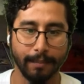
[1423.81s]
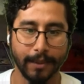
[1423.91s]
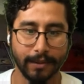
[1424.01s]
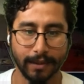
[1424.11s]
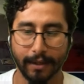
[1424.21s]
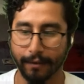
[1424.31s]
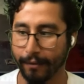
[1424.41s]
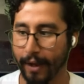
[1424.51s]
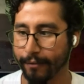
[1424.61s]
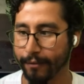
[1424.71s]
This is like a
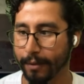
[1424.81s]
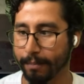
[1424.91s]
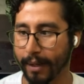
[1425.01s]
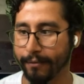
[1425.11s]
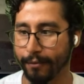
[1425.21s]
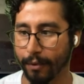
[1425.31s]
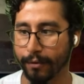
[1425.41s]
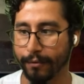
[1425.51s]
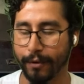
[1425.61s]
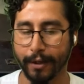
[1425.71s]
5 foot by 4
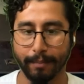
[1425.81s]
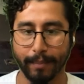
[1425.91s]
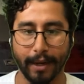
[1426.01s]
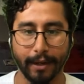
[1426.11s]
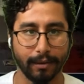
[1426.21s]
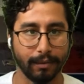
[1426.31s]
foot by